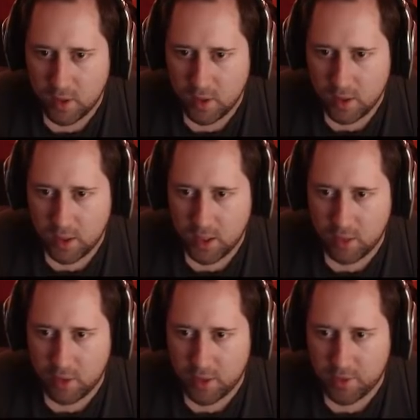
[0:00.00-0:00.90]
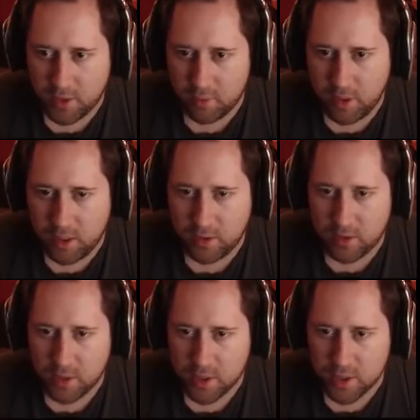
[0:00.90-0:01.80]
You know what, I think we need to
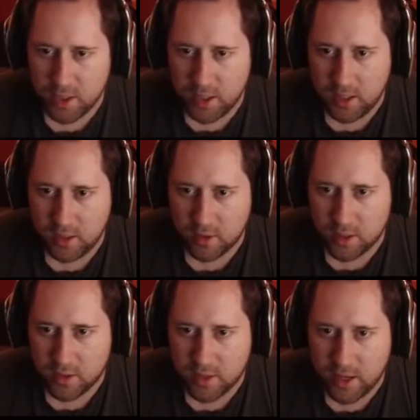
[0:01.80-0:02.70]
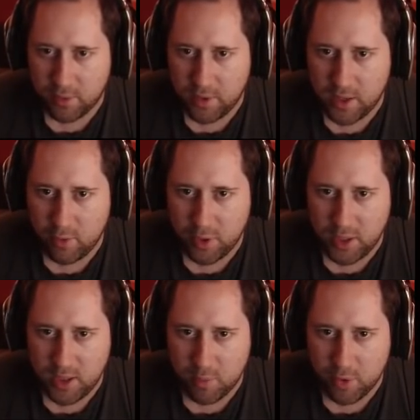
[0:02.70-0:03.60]
actually attack with everybody in
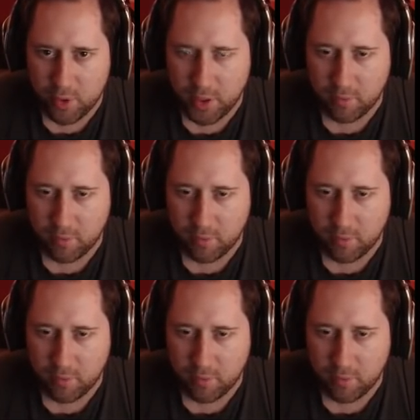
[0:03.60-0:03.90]
the morning.